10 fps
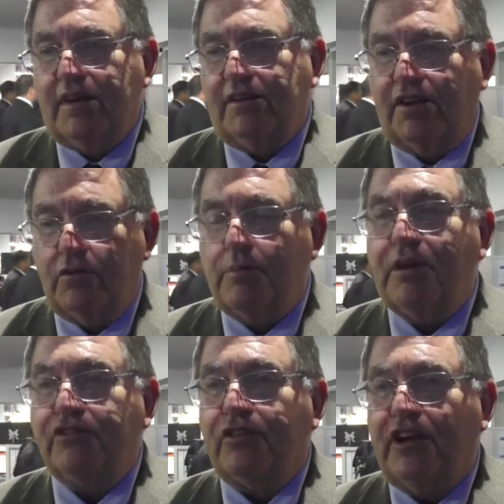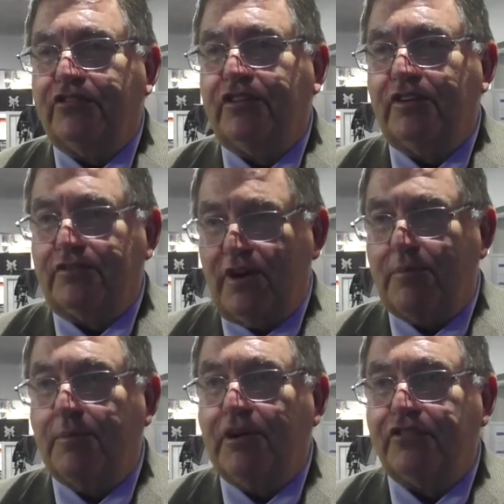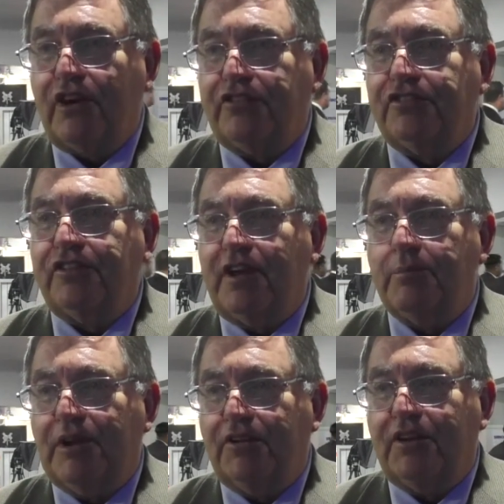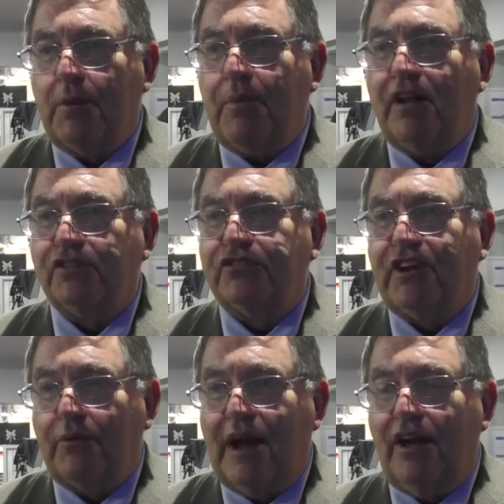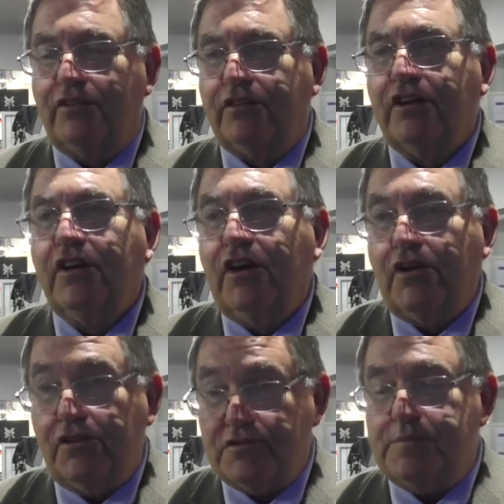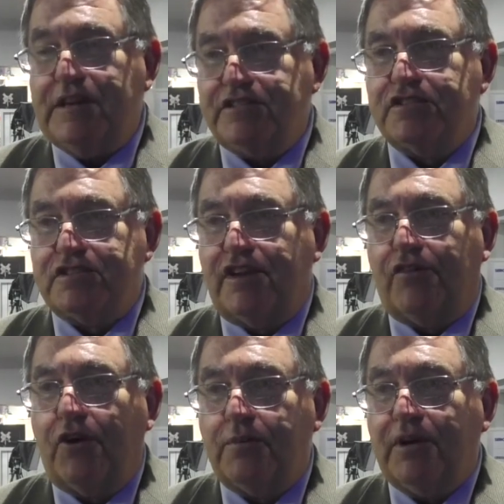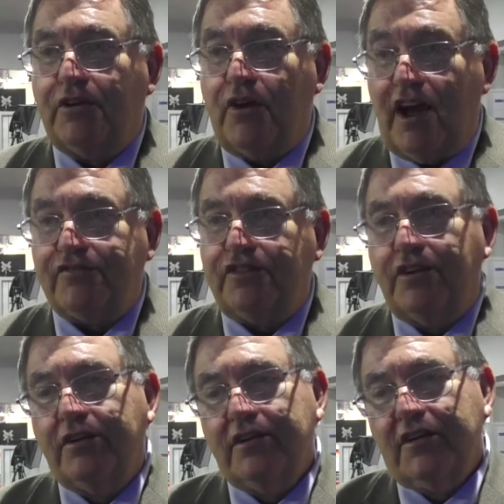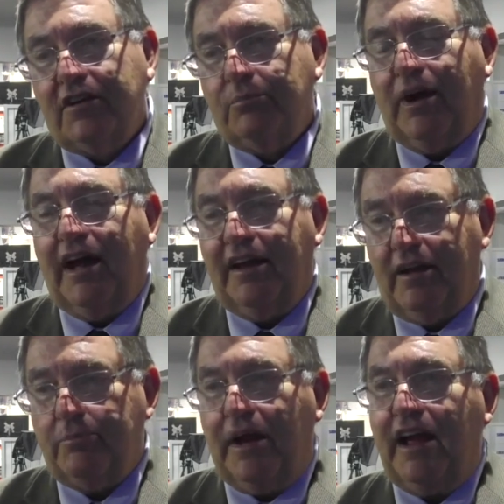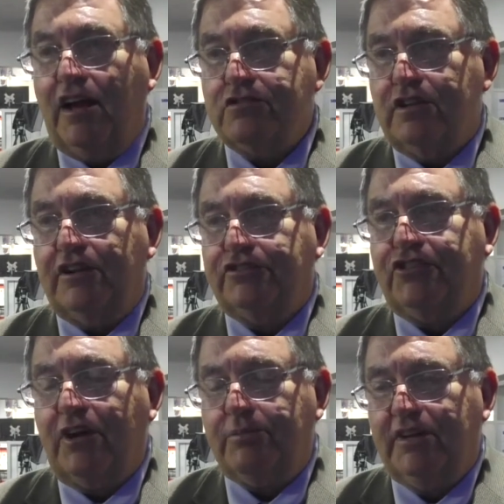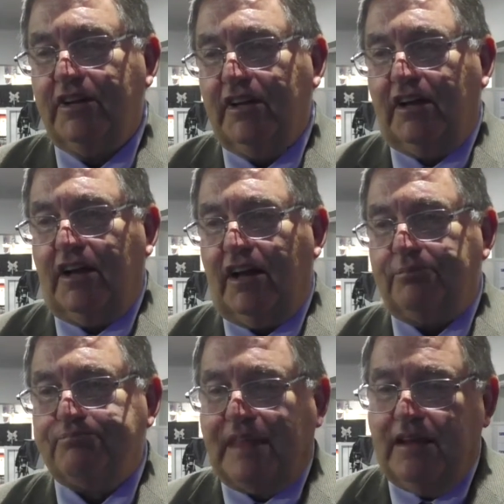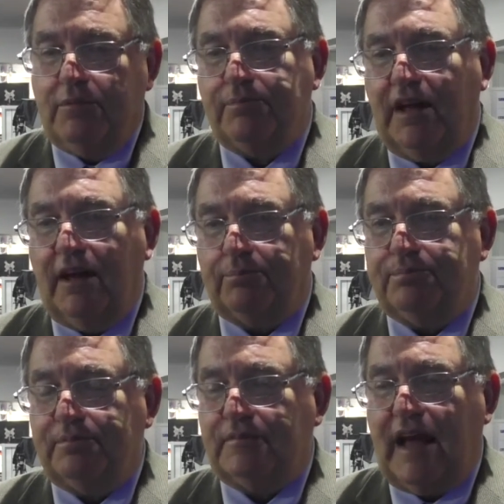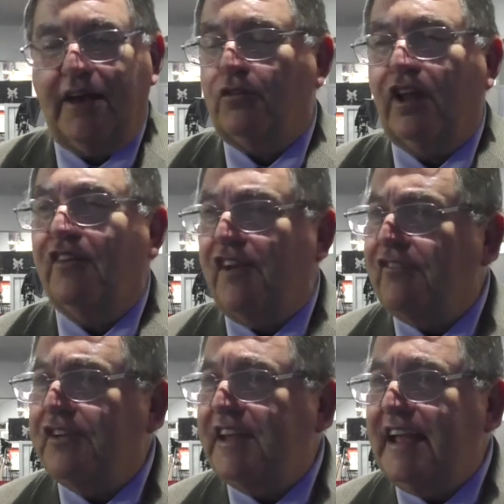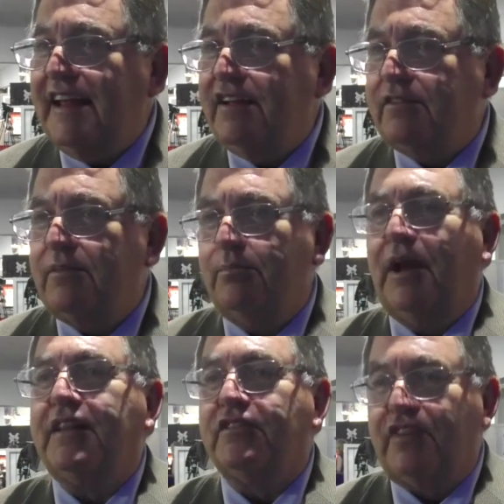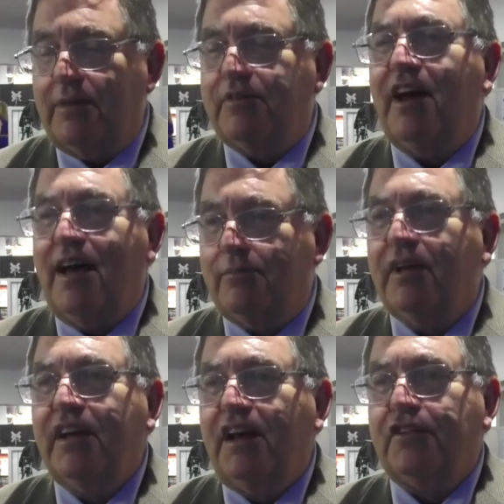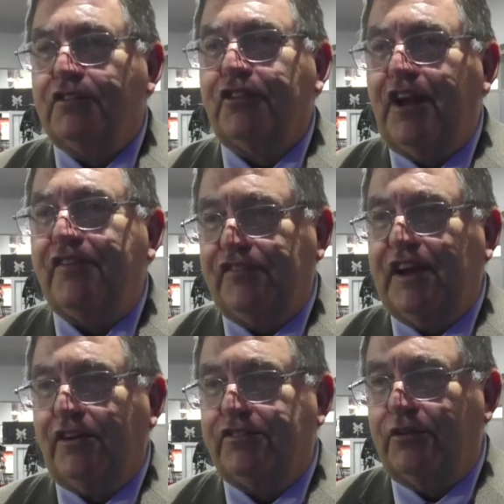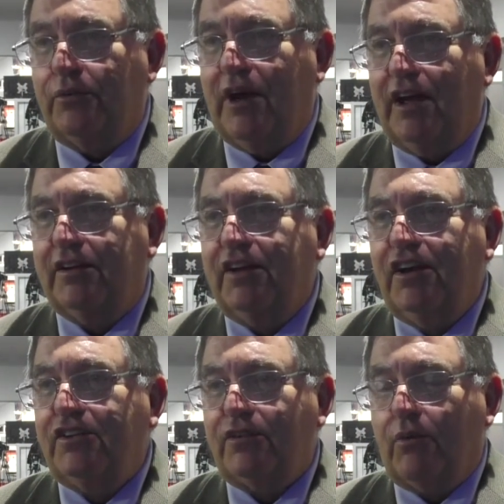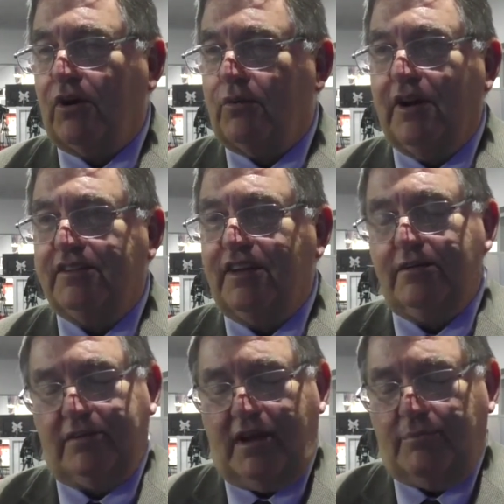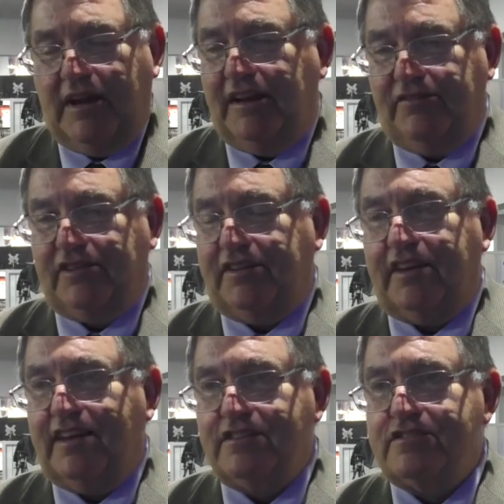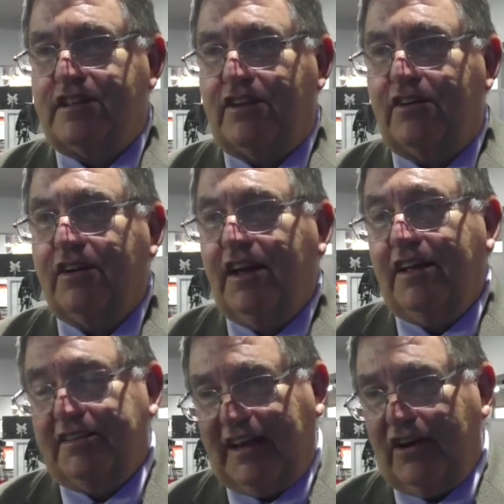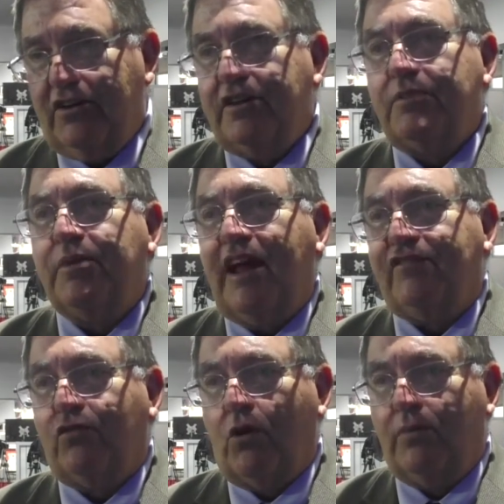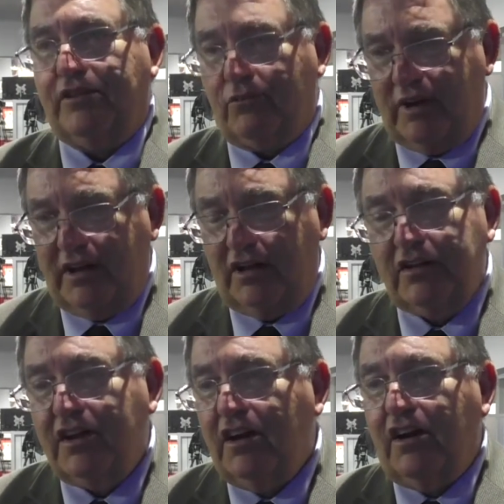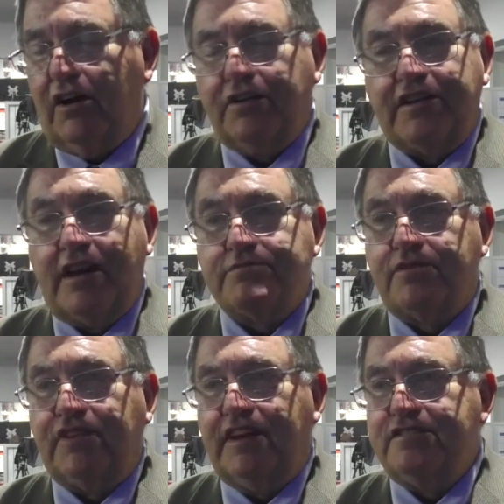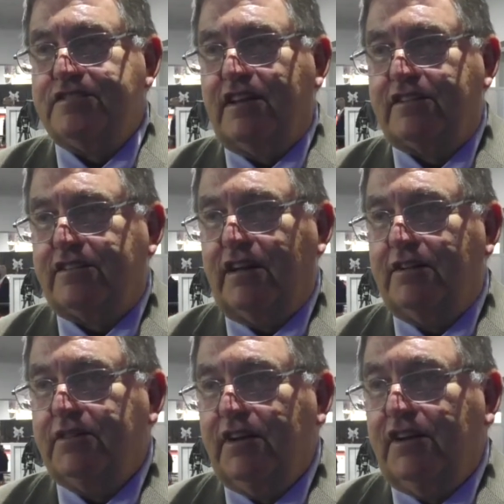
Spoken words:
the new administration, the Trump administration, can build their policy around those pieces that have already been crafted by House leadership. I don't love everything in it, but at the same time, there's enough there to work with. And many of the things that are there in the platform as well are the types of things that